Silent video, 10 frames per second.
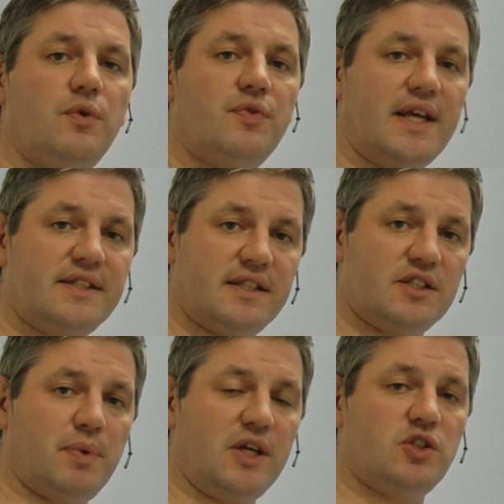we've tested
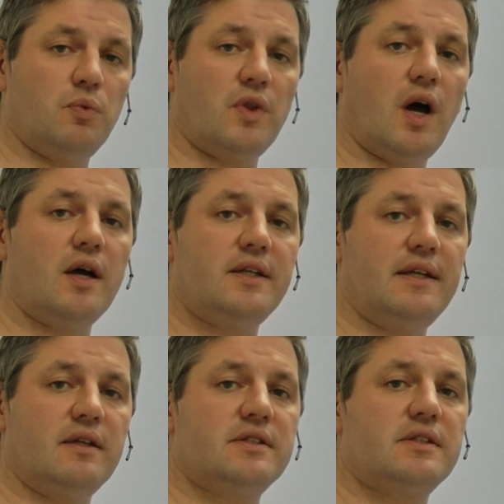this patient with
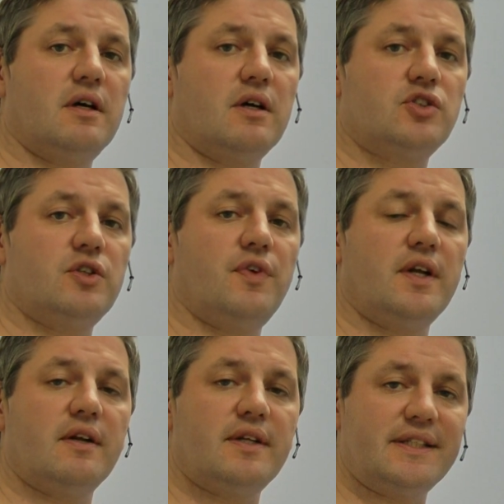iodine and starch to
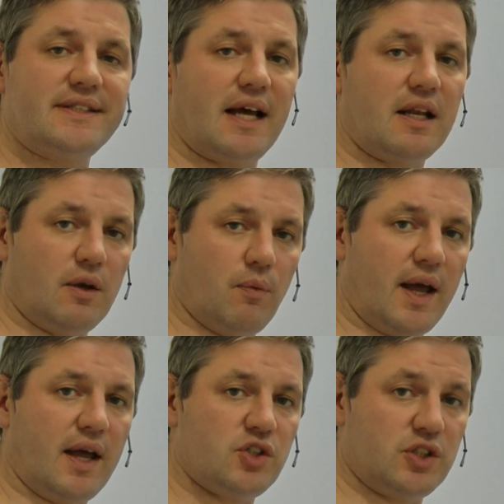find out exactly
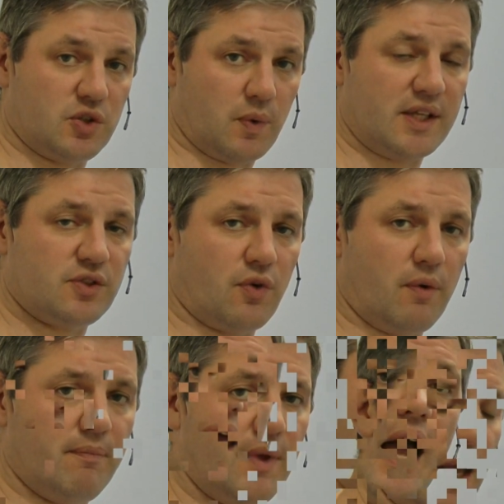where she sweats
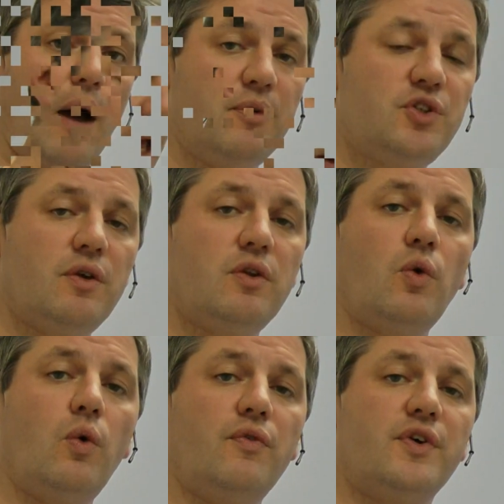from, and we've shown that
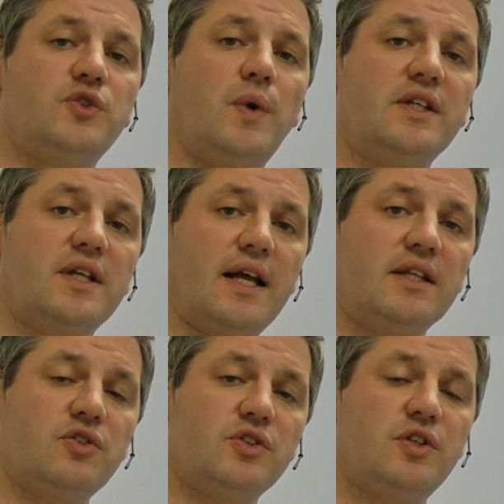all of her sweat
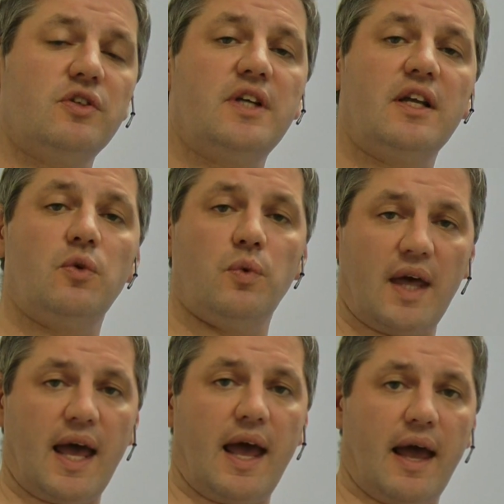glands are associated with
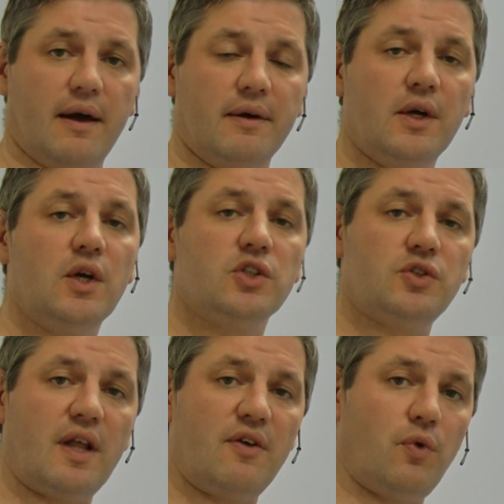the hair.
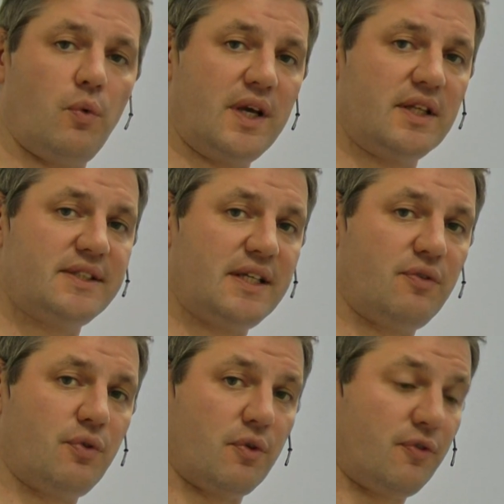So therefore, we can see from the